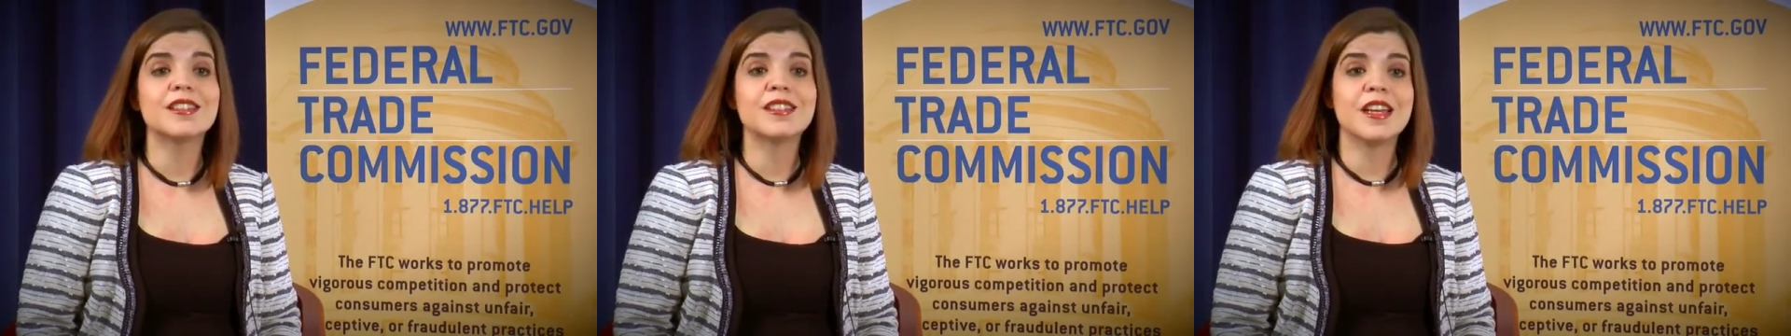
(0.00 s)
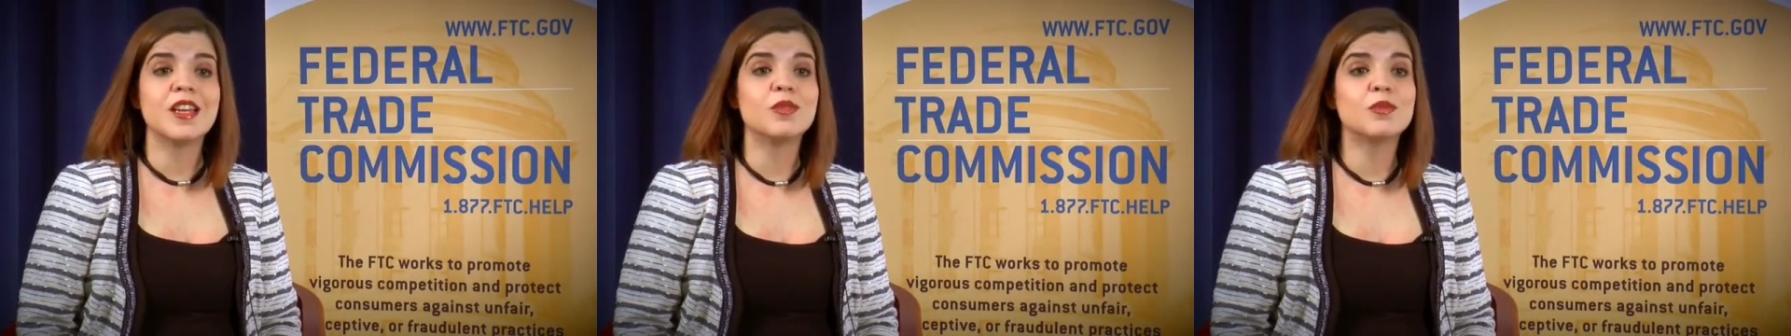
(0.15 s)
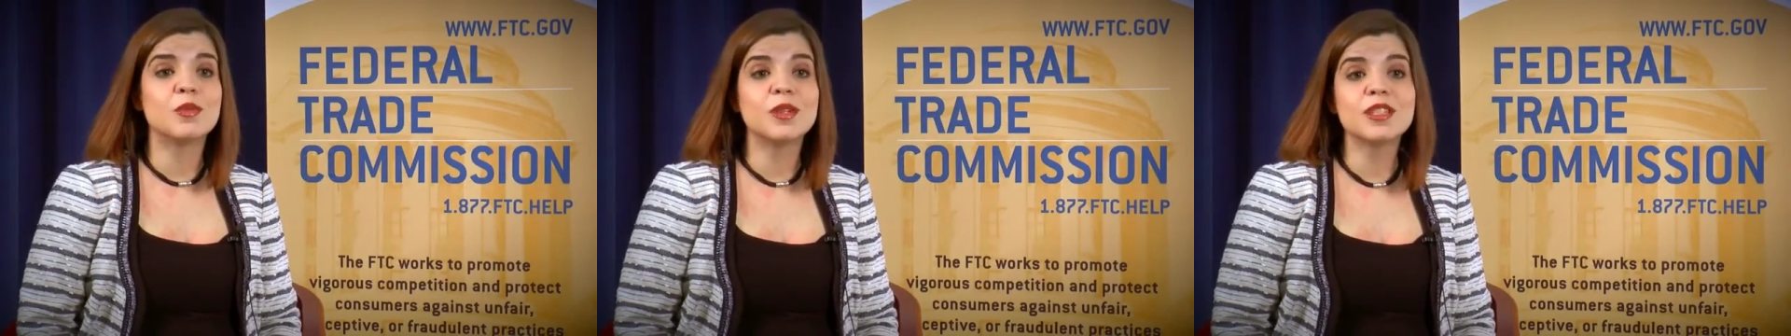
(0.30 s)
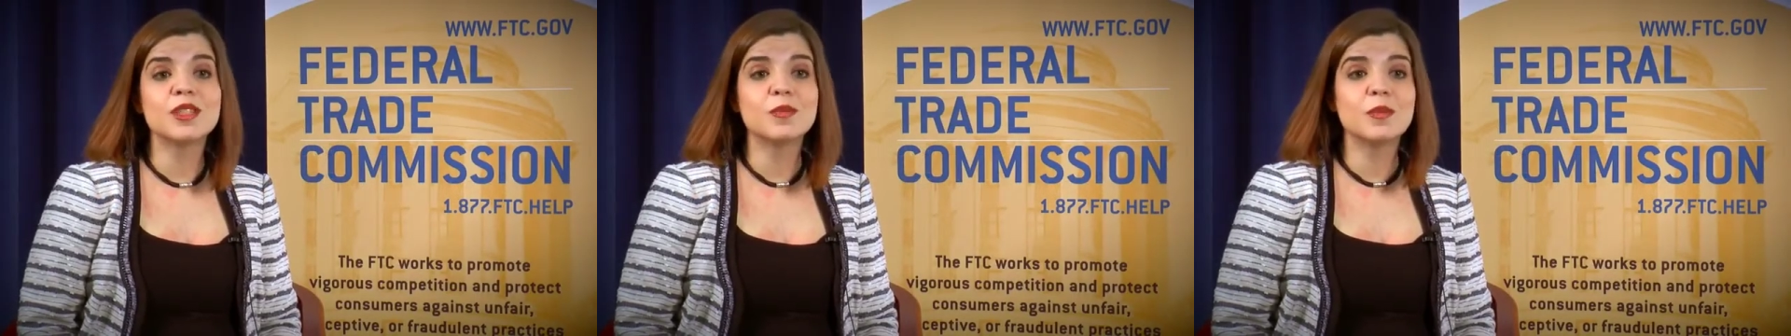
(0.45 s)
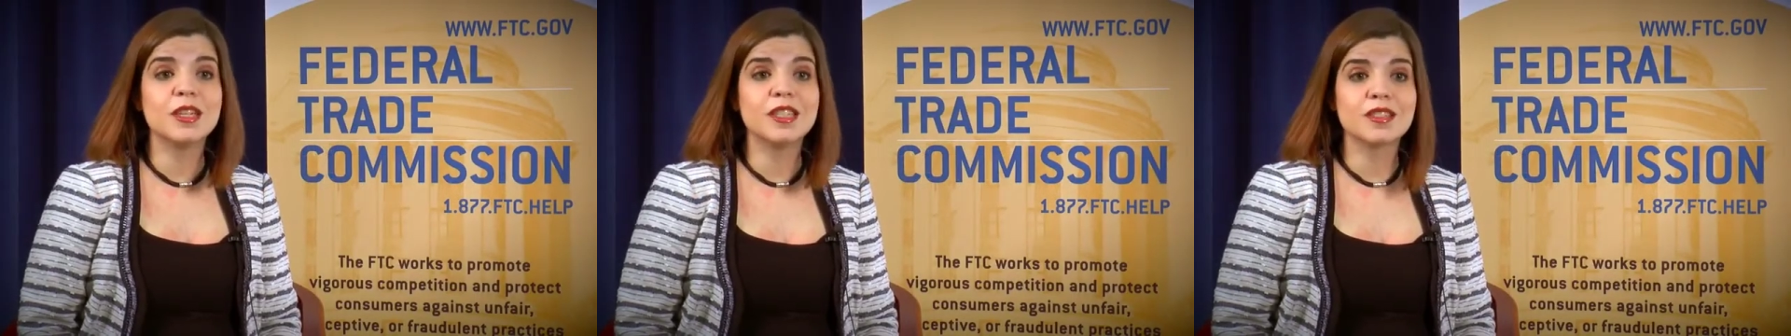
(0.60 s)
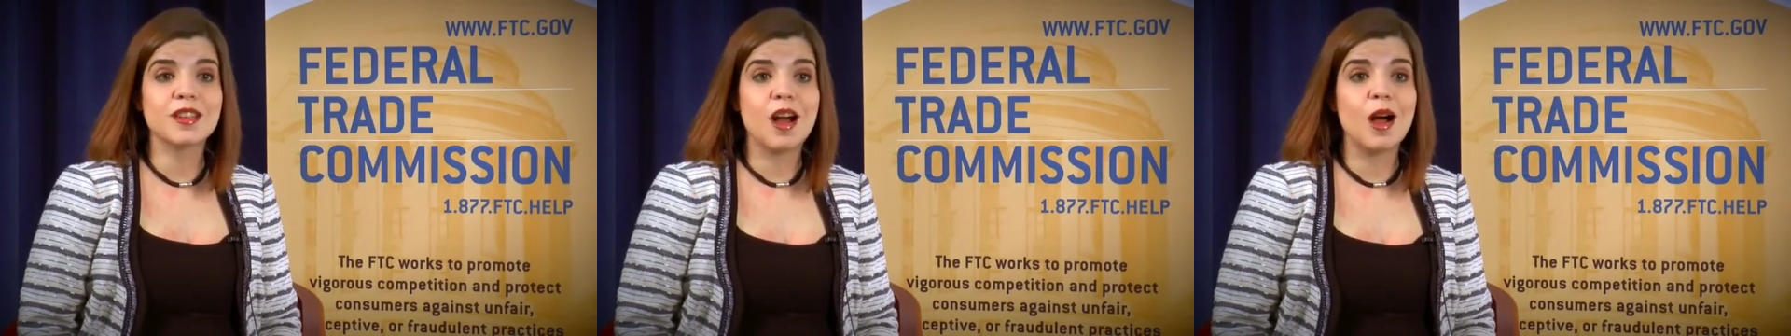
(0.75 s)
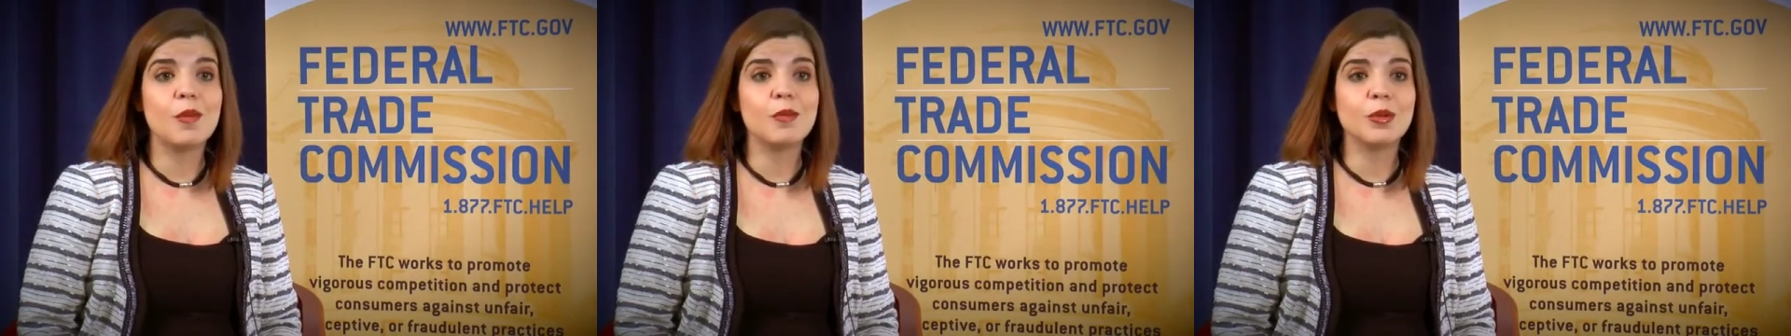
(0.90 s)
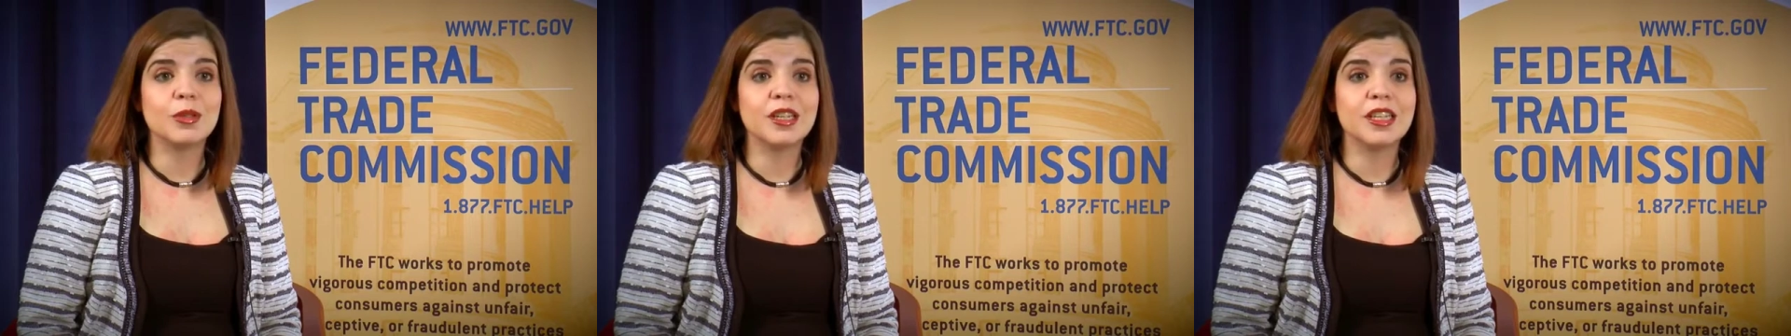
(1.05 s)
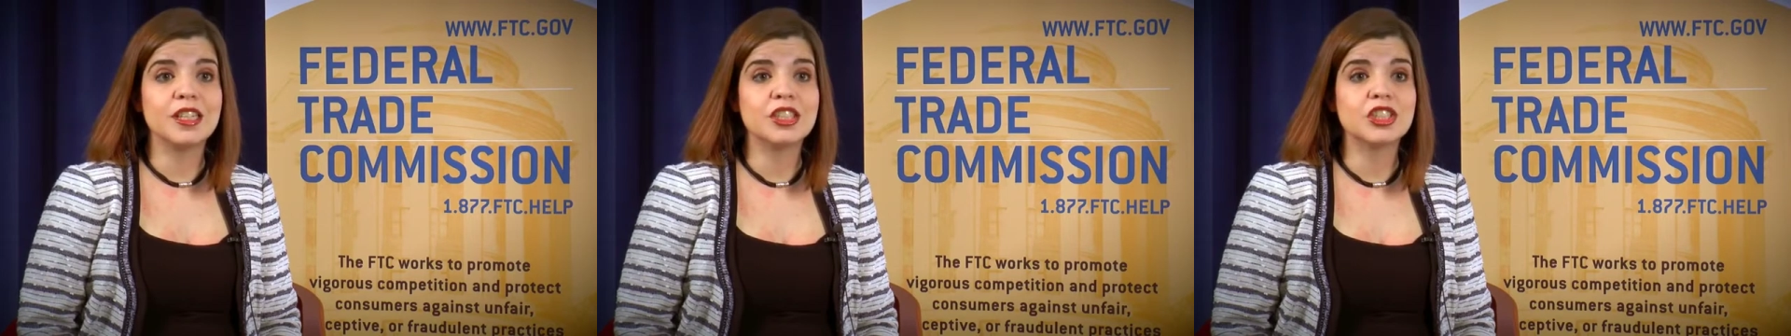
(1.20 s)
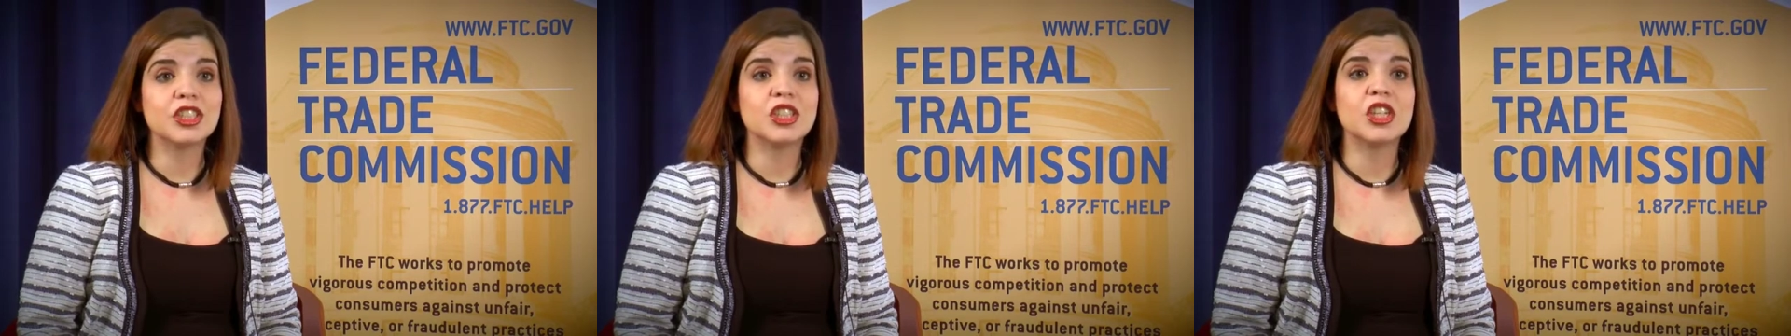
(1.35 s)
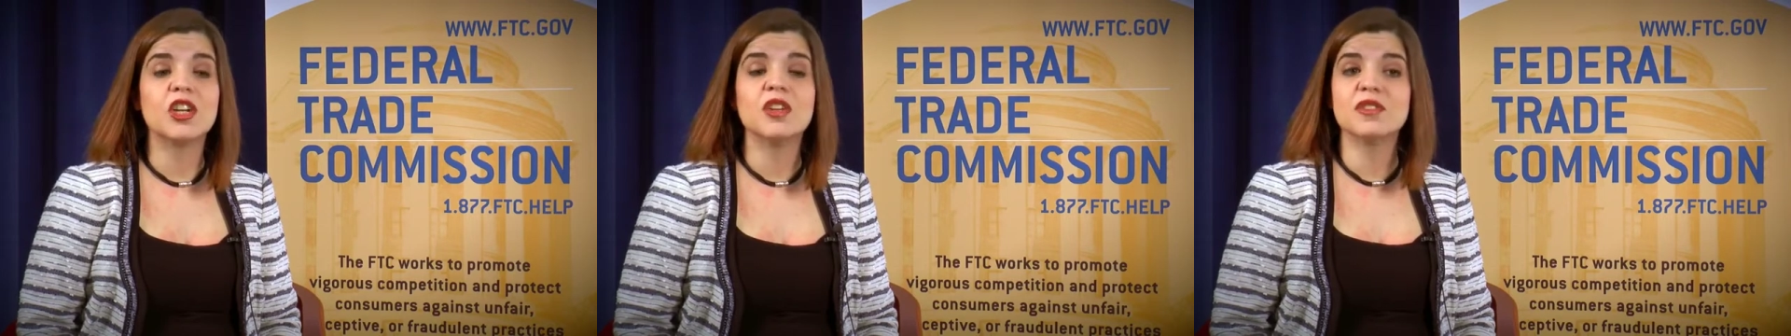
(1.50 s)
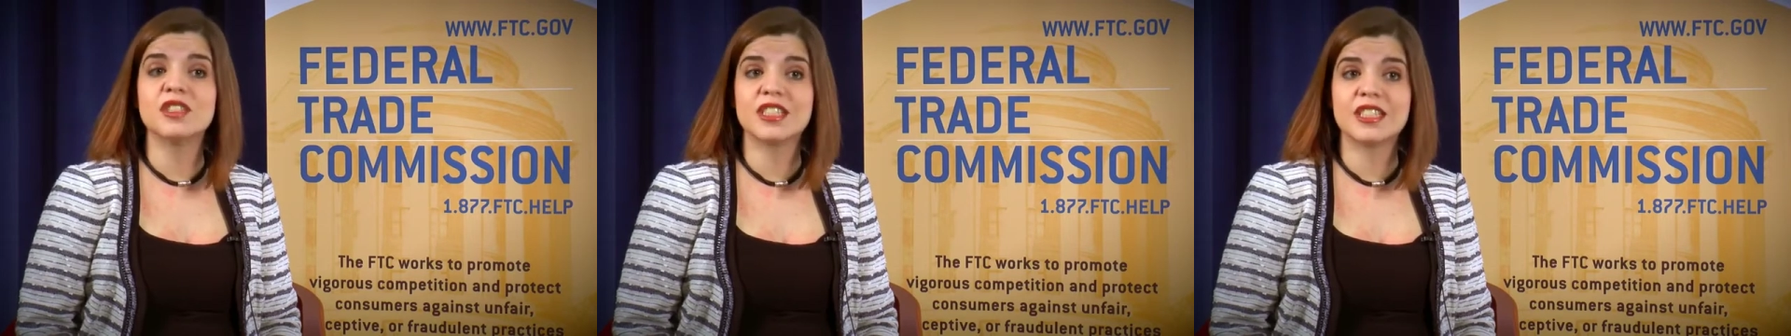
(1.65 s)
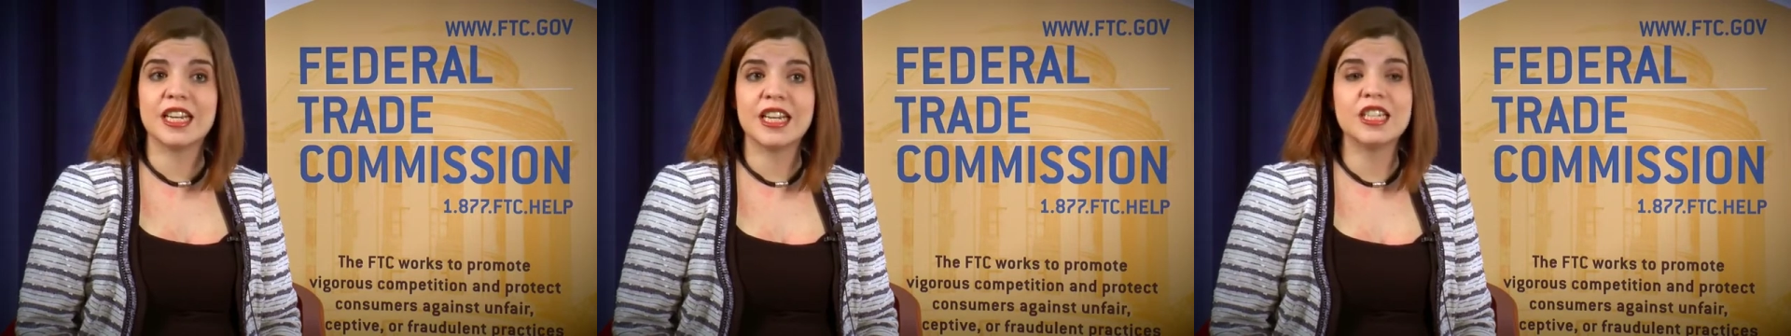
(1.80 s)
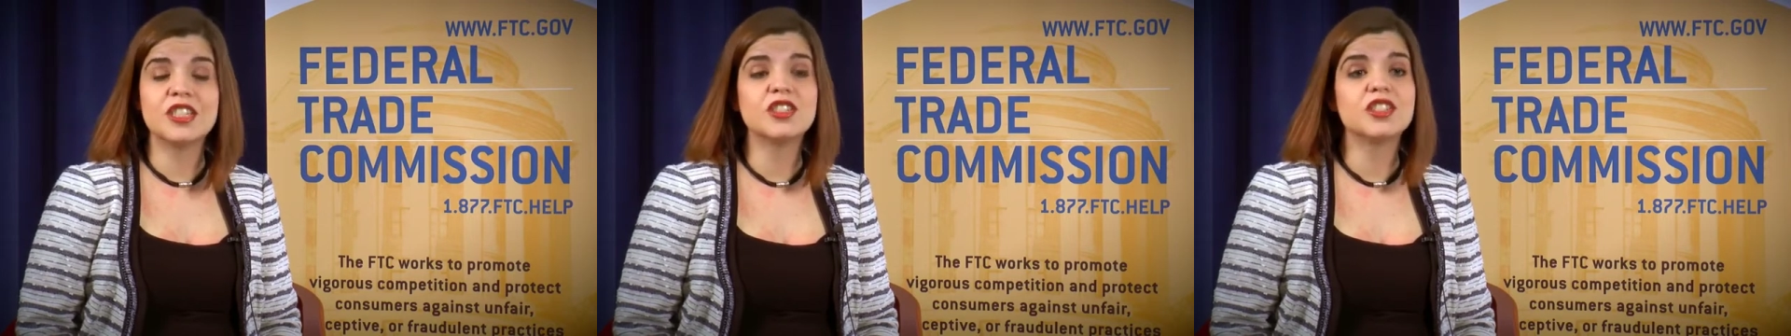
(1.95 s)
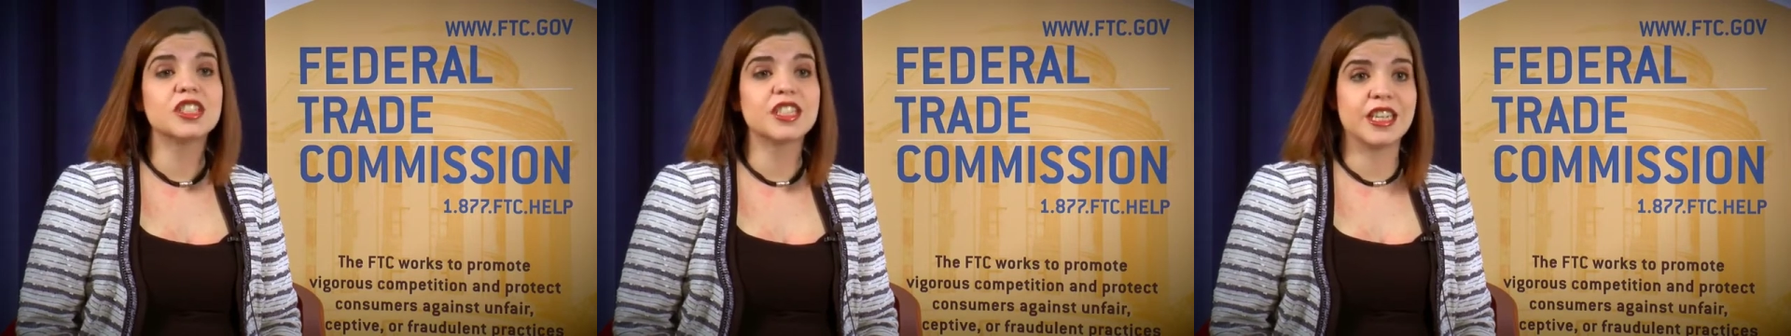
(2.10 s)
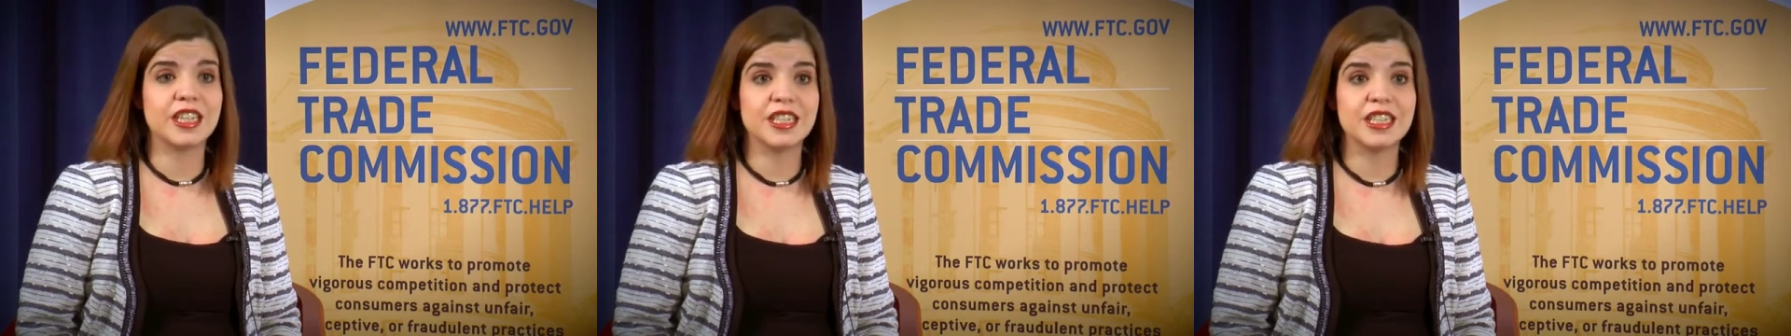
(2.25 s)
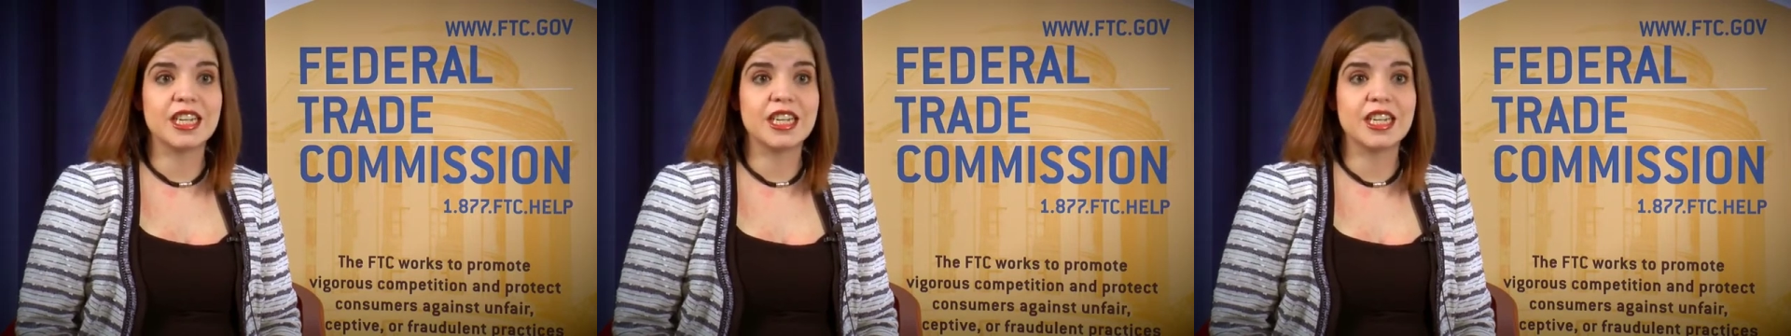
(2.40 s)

a risk-based compilation of standards and